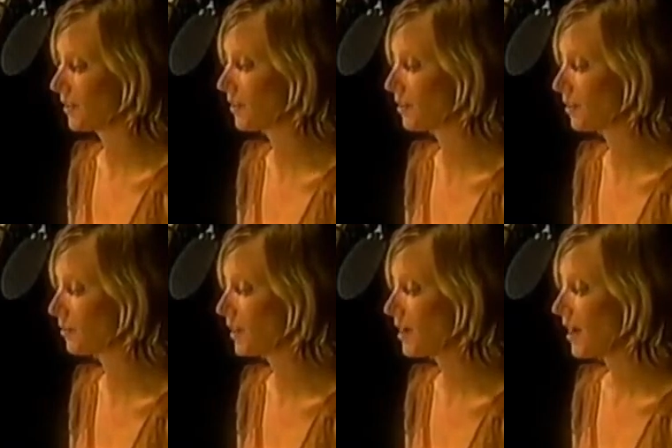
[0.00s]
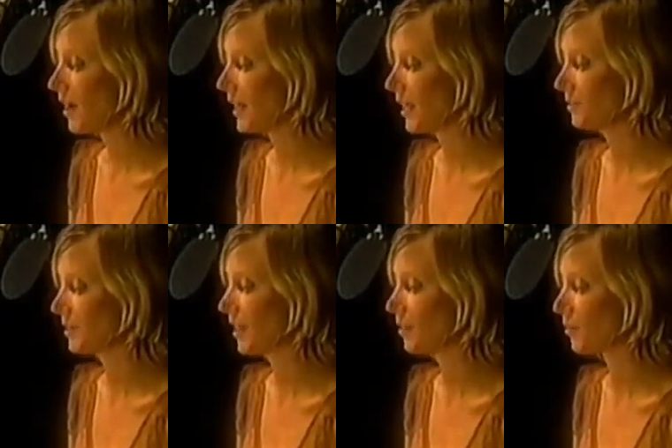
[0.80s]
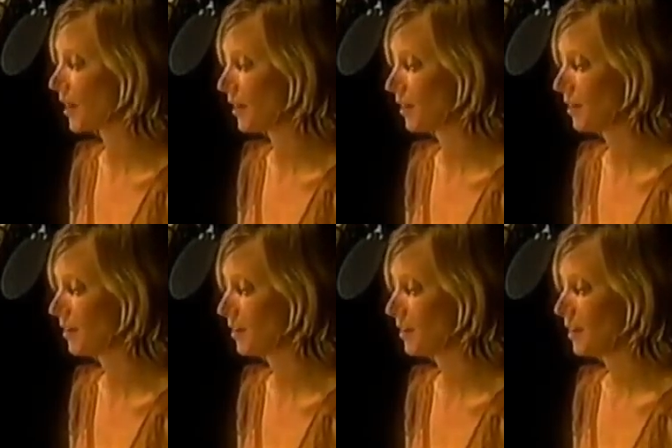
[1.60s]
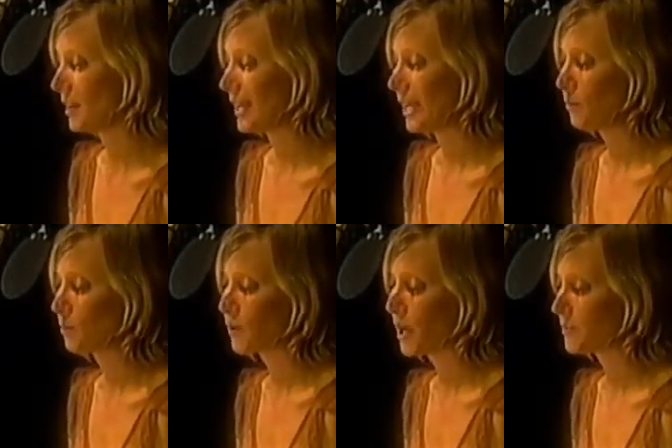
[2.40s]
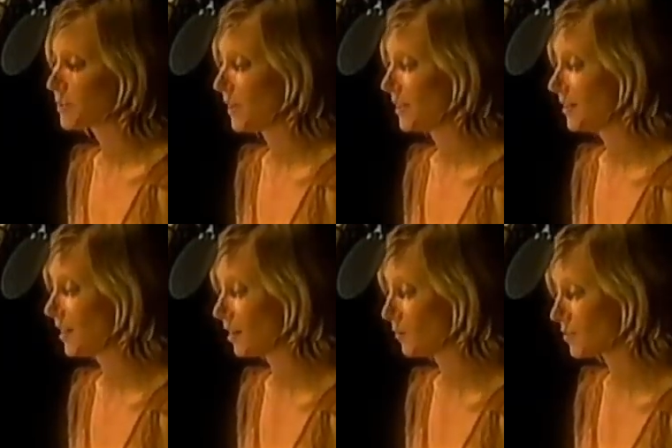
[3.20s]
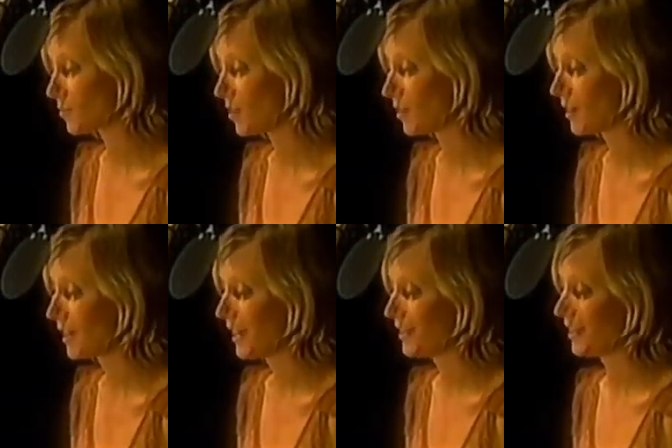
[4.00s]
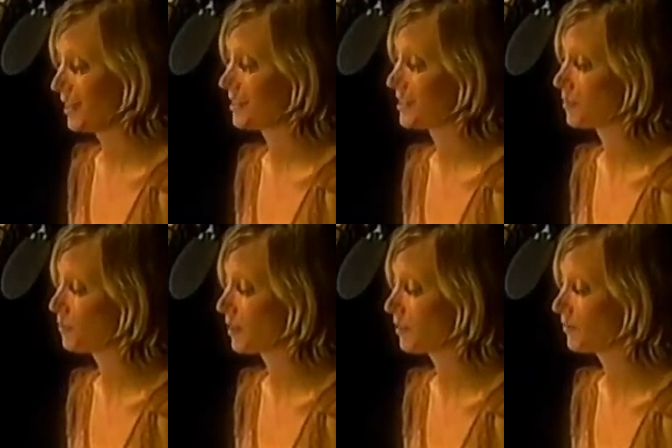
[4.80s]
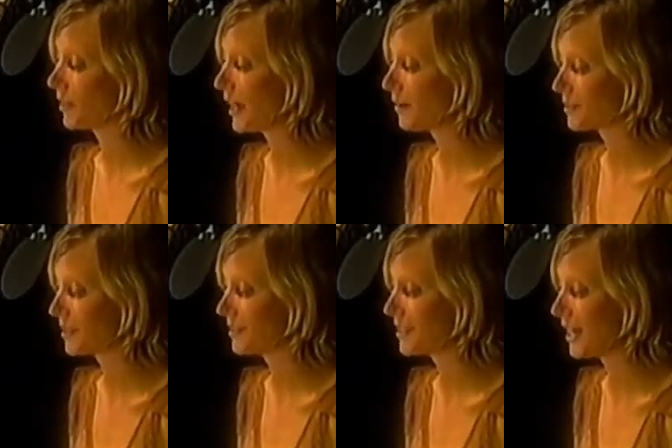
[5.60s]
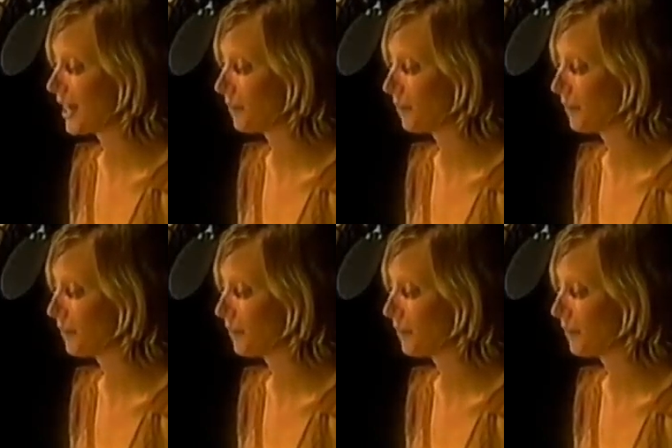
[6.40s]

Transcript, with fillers: the curb, unable to get a breath. He would promise me that nothing was wrong, and then he'd disappear for hours at a time.